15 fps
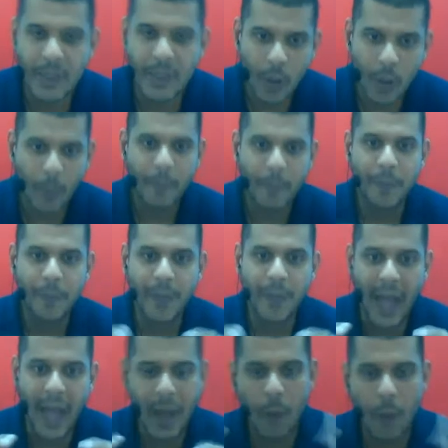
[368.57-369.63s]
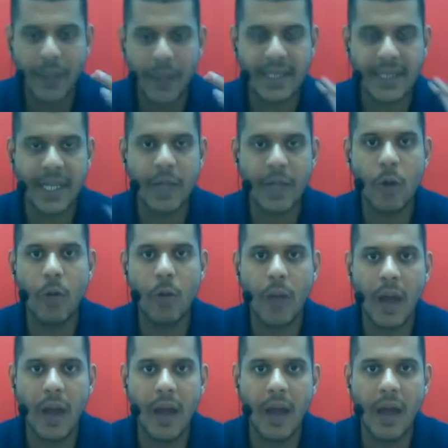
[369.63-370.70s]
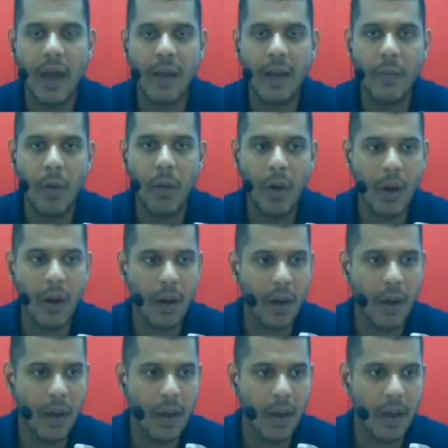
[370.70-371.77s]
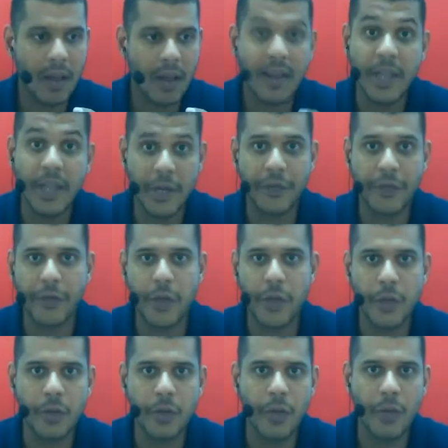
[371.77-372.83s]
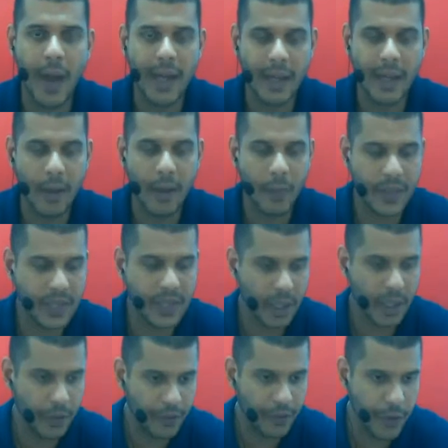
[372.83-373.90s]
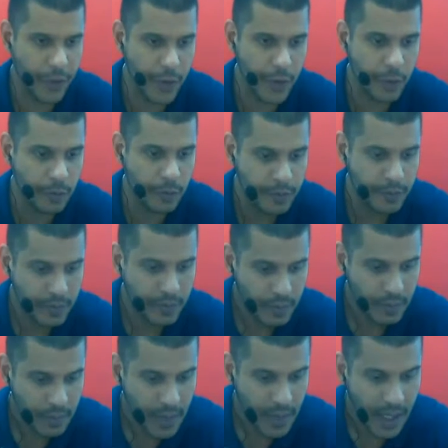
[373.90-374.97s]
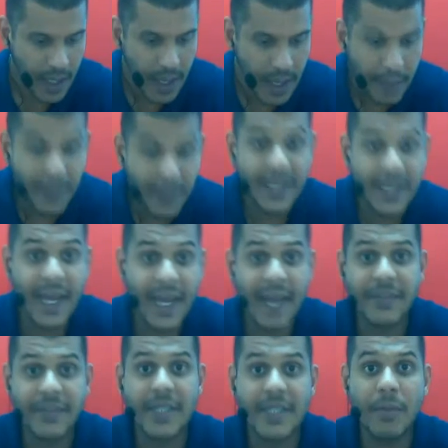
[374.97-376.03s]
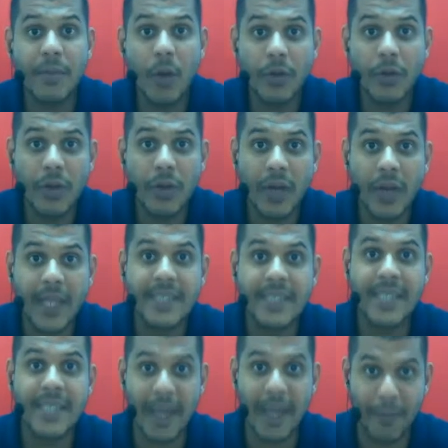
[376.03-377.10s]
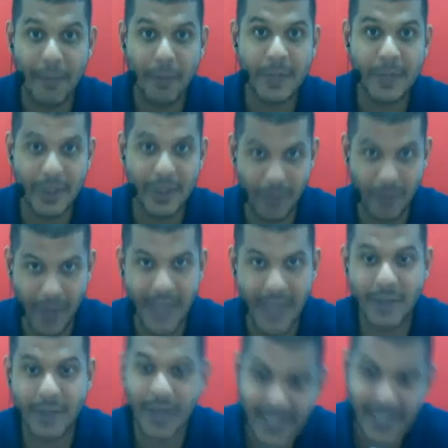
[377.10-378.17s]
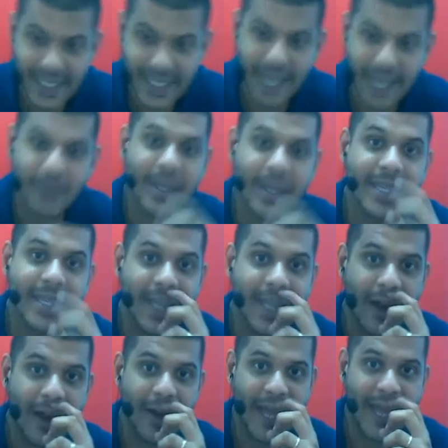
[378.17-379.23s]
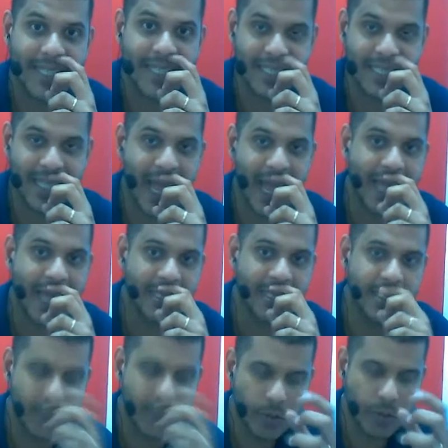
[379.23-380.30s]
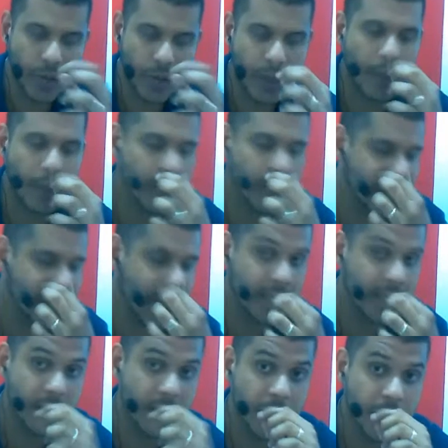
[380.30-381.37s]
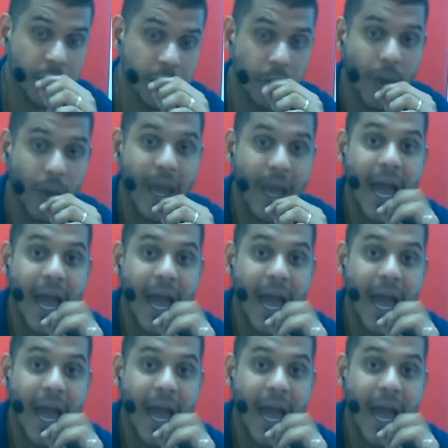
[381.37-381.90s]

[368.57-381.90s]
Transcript: So I hope it's a little more clear for you, right? I hope it's clear for you. But then I have some other examples here, okay? So let's take a look at our next slide, still talking about the second conditional.